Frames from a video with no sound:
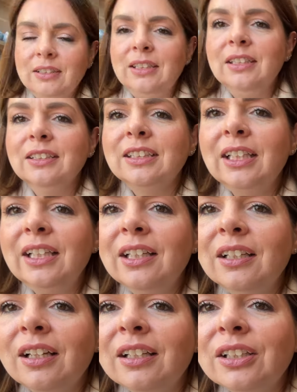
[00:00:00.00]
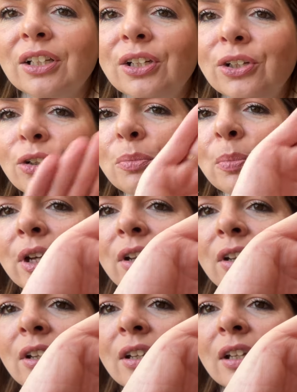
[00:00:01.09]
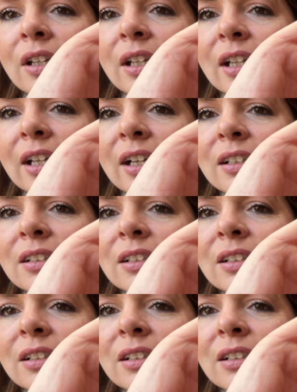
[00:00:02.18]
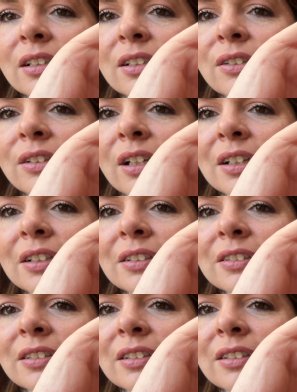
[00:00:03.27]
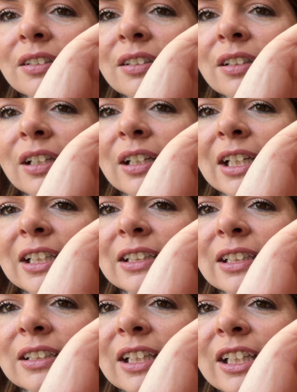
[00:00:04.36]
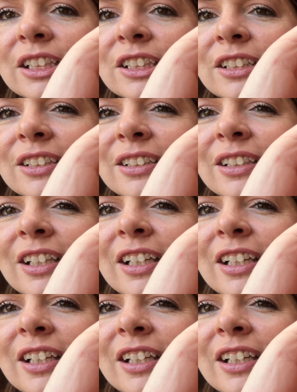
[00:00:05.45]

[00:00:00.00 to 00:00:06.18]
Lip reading: you can see like the loop here. Look. An indentation.